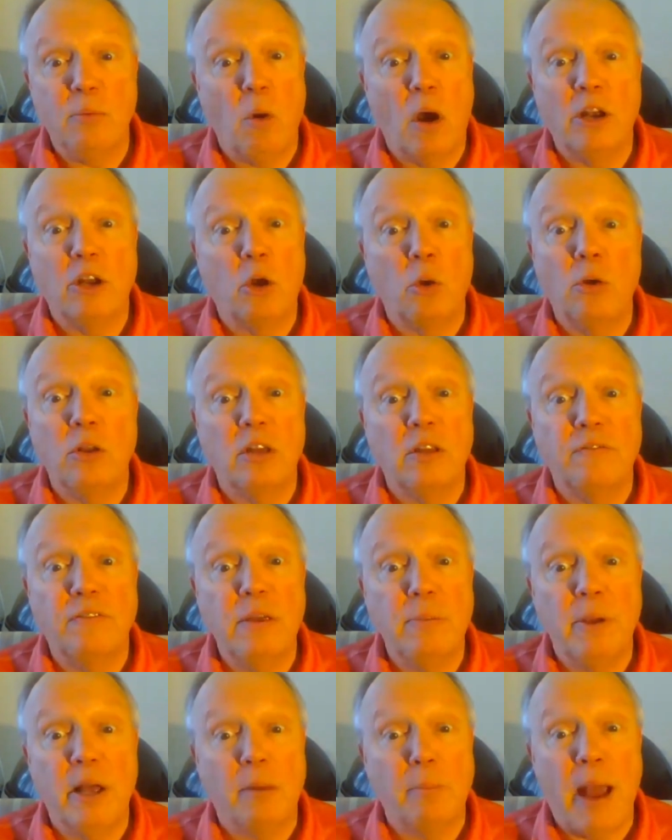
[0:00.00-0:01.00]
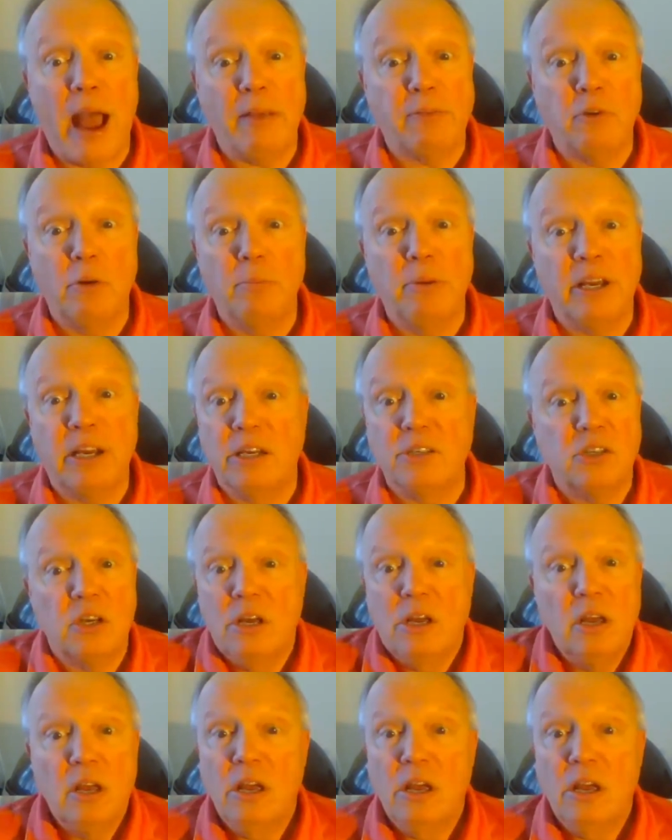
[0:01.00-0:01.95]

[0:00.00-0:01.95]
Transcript: wanted to go into the female bathroom because